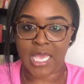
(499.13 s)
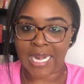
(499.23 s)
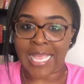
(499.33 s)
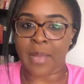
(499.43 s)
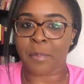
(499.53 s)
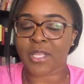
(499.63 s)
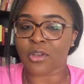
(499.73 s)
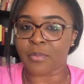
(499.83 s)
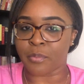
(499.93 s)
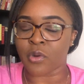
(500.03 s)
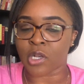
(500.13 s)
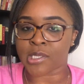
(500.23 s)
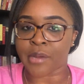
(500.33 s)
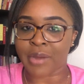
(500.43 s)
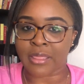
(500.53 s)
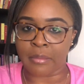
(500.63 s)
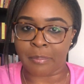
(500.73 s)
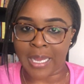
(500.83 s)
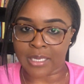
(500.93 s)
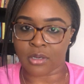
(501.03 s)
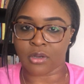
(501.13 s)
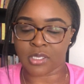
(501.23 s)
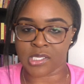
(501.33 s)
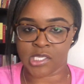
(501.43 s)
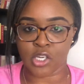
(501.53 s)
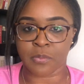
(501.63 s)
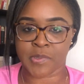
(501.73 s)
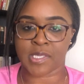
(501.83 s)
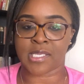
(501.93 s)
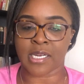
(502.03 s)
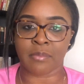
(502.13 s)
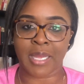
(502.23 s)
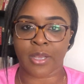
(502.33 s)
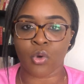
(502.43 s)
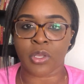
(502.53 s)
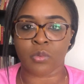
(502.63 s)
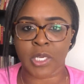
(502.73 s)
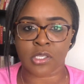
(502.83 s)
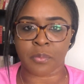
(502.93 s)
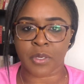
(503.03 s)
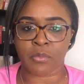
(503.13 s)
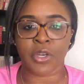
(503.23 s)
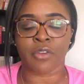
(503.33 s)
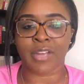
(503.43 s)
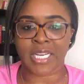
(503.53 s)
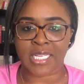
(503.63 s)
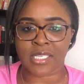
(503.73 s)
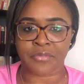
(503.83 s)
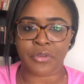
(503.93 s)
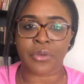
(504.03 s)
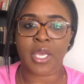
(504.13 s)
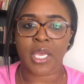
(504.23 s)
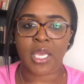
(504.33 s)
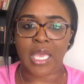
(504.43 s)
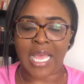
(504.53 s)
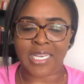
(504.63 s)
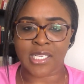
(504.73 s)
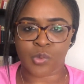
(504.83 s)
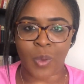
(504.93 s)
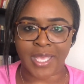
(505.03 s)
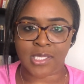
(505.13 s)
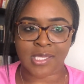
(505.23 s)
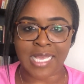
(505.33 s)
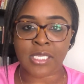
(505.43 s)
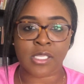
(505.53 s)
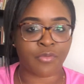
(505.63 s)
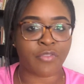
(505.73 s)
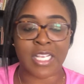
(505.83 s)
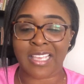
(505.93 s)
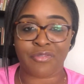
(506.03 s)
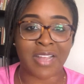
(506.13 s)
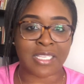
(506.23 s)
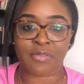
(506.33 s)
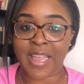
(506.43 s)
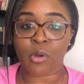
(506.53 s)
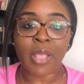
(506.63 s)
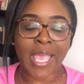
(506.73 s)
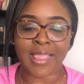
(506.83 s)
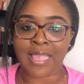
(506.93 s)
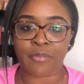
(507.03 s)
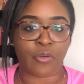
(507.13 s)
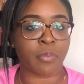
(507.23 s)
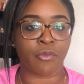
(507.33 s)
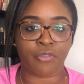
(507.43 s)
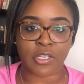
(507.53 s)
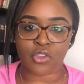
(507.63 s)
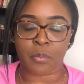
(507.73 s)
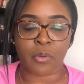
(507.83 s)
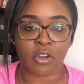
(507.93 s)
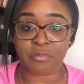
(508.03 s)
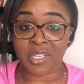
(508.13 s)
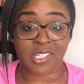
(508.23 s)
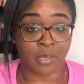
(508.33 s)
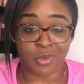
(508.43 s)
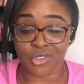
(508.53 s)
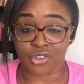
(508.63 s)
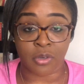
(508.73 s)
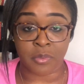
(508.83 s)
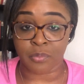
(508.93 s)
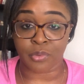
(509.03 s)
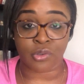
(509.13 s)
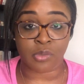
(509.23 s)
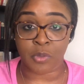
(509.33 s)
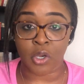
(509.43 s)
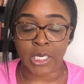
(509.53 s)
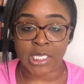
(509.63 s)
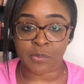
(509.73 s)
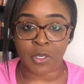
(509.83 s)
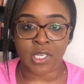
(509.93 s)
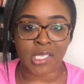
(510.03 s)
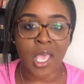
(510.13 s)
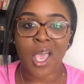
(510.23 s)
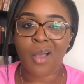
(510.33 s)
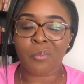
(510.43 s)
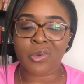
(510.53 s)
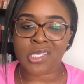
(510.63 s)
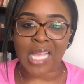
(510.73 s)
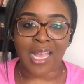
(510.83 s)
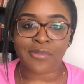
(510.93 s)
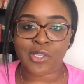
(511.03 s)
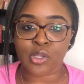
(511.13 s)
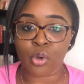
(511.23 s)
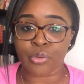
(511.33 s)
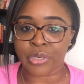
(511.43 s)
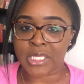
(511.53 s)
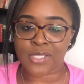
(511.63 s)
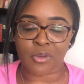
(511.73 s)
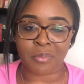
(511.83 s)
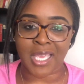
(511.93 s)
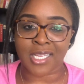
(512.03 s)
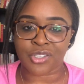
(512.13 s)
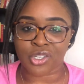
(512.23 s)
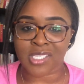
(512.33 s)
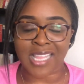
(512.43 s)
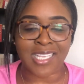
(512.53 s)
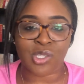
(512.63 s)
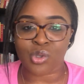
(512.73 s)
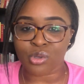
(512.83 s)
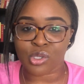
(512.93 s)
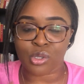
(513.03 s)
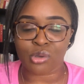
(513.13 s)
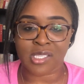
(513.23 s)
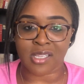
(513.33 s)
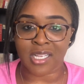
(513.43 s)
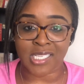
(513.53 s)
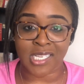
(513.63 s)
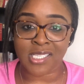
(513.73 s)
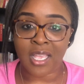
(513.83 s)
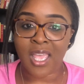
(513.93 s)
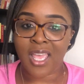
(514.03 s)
Like, I picked up the book because I read the back, the synopsis, and I'm like, oh, he wakes up in the morning of an interview and he's white. That's the fact. In fact, if I don't get that from the first couple of pages, I'm going to drop the book, to be honest, because books that have slow reads for me are just like slow starters.